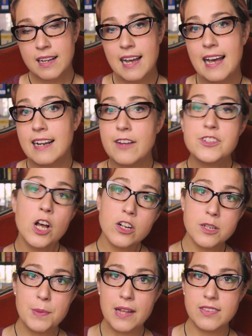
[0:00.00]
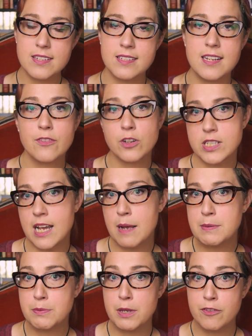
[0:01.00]
And I've talked about this several
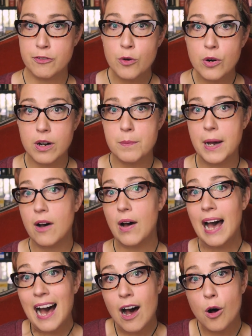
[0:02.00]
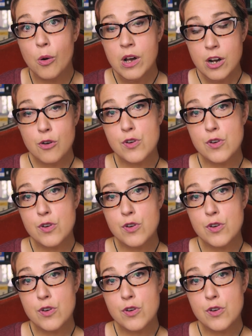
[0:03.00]
times before about how